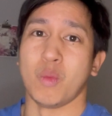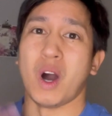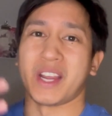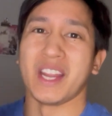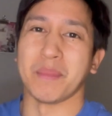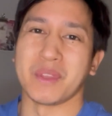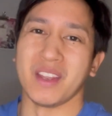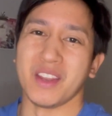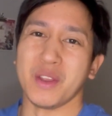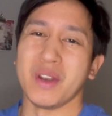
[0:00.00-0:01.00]
walking up to
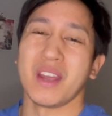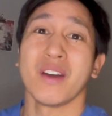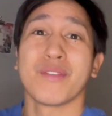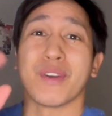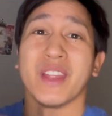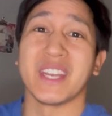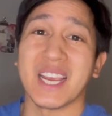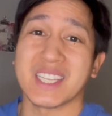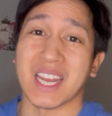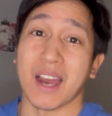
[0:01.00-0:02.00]
the unit for the day
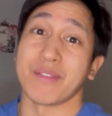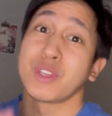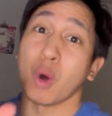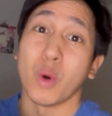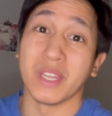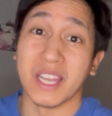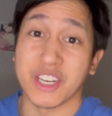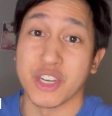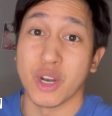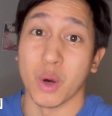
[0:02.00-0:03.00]
staff to only
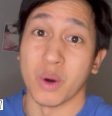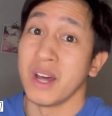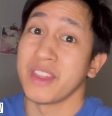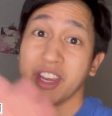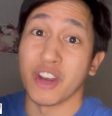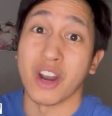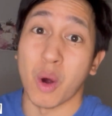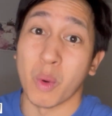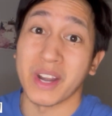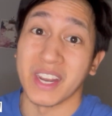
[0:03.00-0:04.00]
let you know that you're not
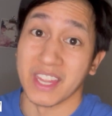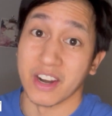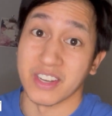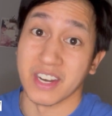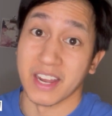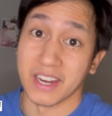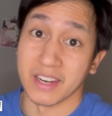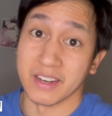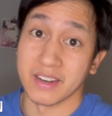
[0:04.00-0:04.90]
working there tonight.